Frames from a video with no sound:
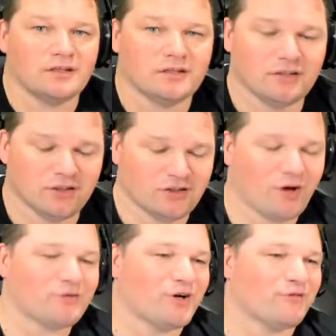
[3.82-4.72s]

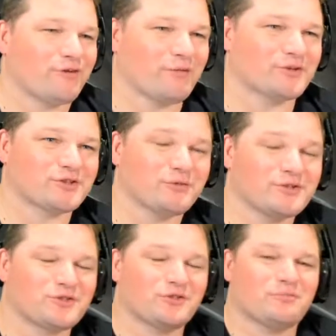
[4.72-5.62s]
Yo fam, what's good?
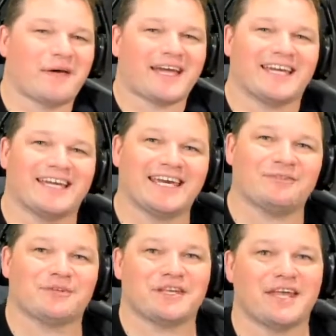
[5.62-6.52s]
What's good? Back again
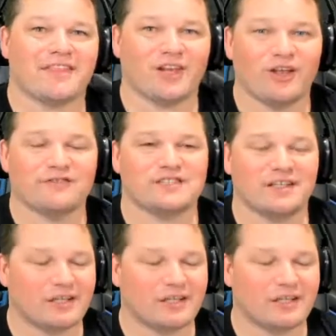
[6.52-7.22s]
with another lost